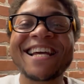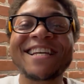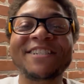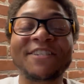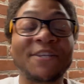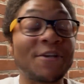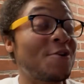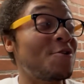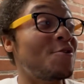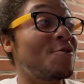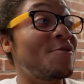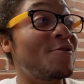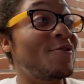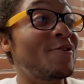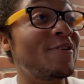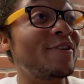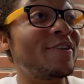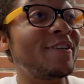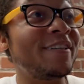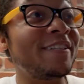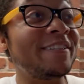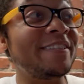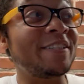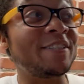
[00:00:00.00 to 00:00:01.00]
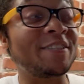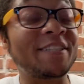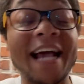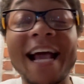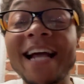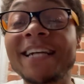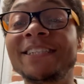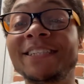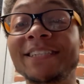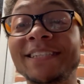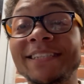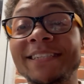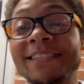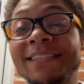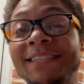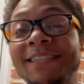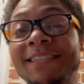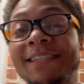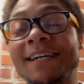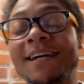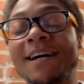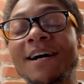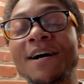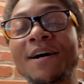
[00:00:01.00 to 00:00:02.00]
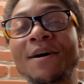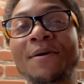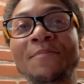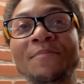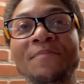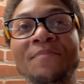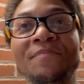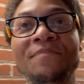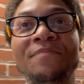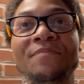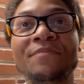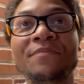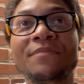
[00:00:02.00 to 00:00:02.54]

so there's actually, um,